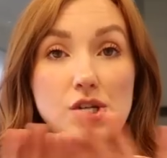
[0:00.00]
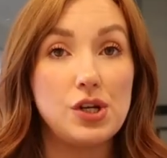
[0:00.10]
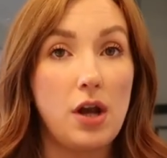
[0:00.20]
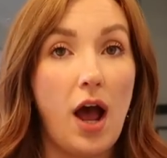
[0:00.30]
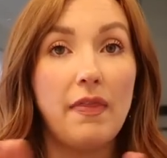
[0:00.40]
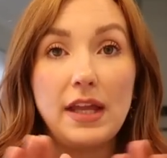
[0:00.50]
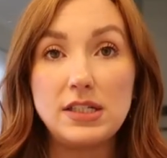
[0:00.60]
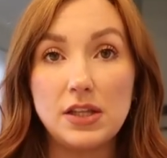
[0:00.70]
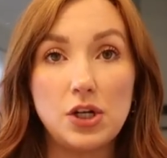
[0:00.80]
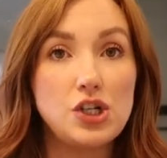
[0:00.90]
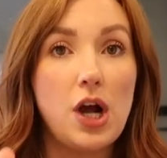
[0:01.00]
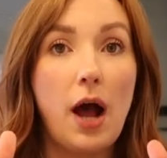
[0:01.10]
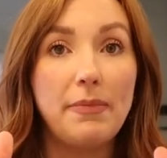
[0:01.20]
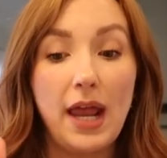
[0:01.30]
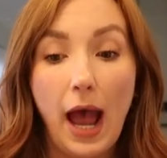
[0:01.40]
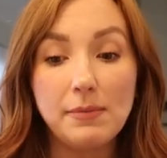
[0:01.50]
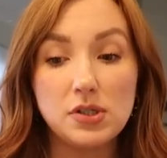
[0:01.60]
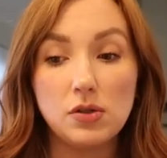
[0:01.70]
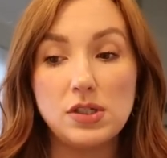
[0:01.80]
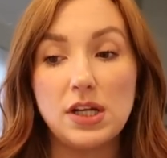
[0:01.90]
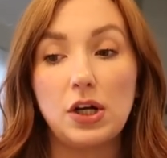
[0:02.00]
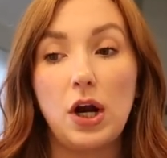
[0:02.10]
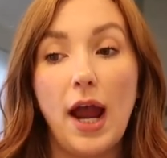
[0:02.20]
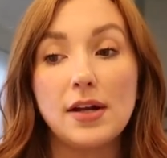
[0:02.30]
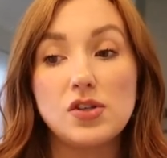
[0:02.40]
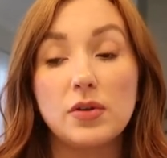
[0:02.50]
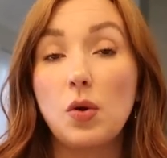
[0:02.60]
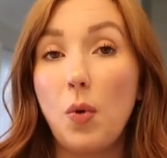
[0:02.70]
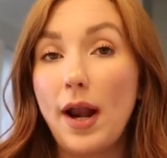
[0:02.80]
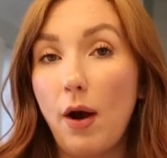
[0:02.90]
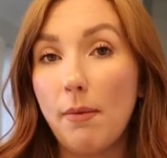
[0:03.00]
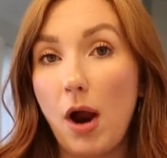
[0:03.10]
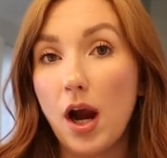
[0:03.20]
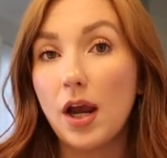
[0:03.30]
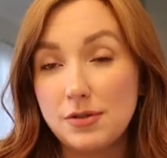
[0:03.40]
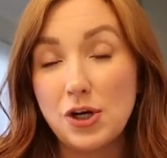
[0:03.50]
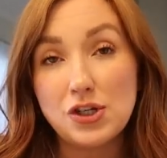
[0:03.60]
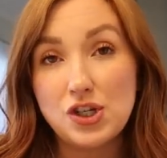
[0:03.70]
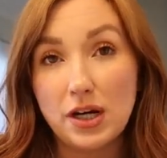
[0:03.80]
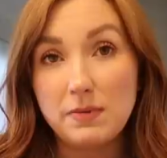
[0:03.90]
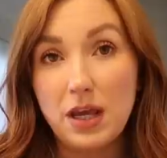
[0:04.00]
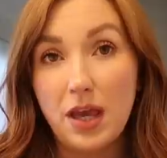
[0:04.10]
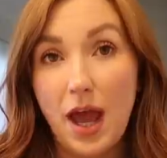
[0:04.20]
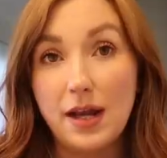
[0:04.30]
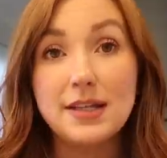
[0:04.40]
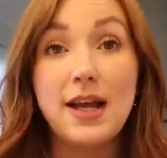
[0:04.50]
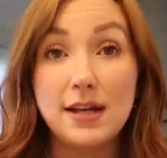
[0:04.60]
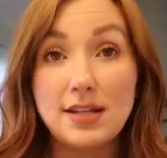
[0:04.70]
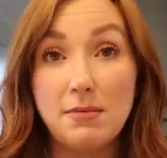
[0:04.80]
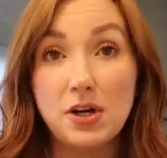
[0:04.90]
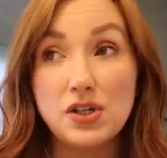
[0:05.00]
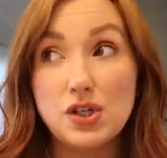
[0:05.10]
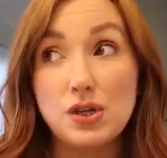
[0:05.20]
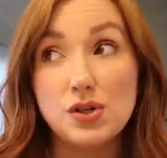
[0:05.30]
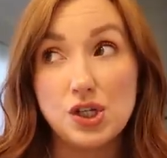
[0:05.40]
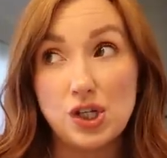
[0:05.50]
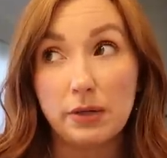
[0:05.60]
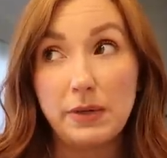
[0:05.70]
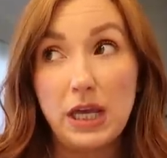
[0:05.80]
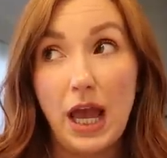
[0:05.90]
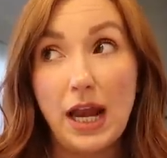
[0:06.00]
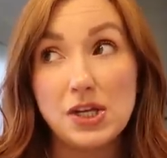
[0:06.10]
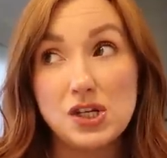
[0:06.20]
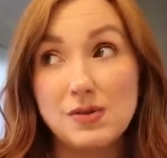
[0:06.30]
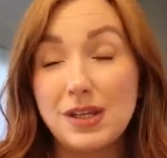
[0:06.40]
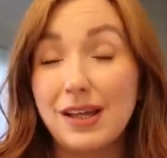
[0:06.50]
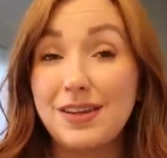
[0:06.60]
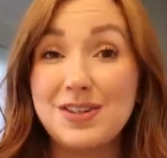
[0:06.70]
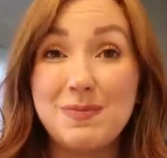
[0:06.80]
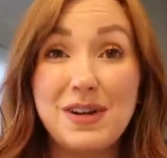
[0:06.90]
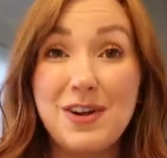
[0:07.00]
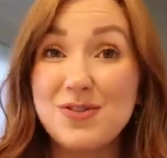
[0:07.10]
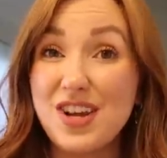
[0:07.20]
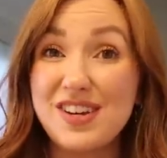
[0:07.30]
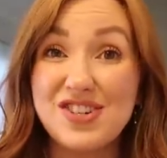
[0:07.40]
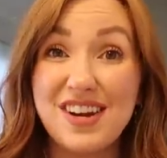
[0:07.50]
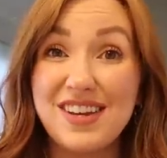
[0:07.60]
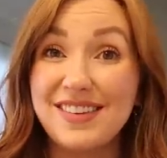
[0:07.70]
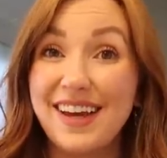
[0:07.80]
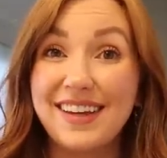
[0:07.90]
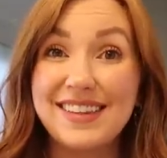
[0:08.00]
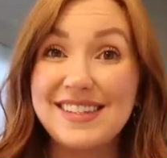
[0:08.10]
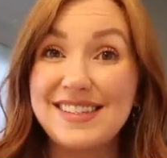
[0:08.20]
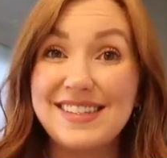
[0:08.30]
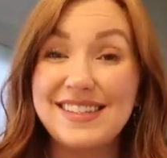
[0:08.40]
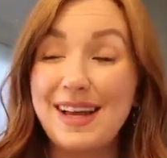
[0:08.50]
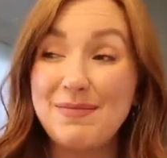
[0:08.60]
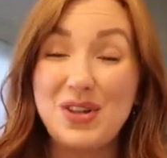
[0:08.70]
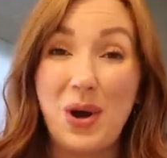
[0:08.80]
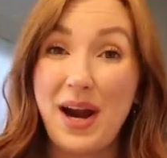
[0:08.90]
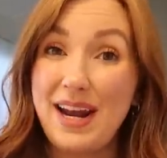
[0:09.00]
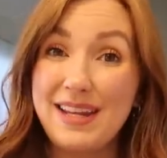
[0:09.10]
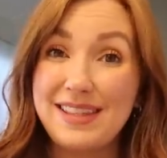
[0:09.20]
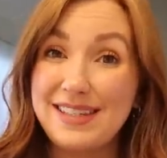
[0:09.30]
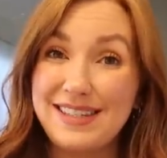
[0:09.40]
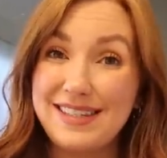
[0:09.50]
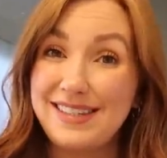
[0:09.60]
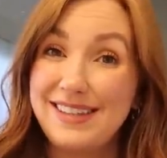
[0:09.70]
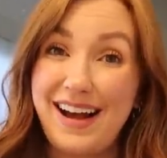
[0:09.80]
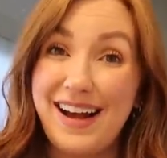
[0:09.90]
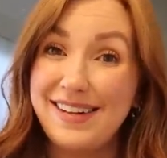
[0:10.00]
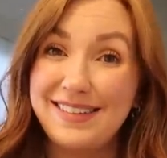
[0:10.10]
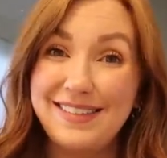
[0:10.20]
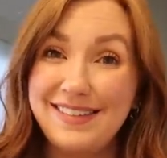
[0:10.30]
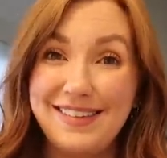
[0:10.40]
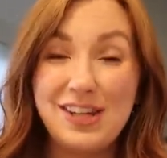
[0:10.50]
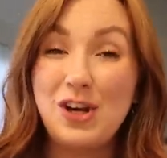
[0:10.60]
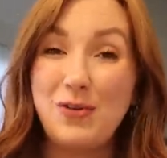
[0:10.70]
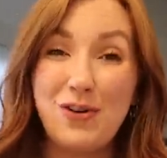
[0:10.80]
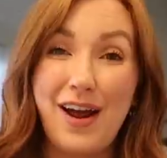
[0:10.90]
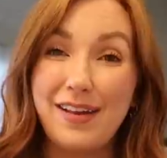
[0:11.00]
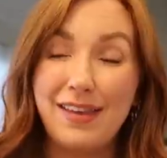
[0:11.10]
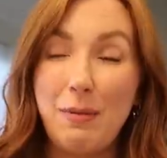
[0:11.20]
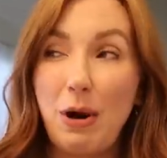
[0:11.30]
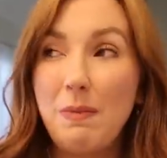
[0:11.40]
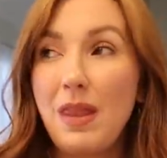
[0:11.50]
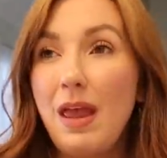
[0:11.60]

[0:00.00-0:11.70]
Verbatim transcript: they should not. They did their job. They absolutely did it correct. So at the one hour mark, nurse checked me again. Exact same nurse too. She checked me again and she was like, there's been no change, honey. Like this is, I'm sorry. This is not, you know, you're not in labor.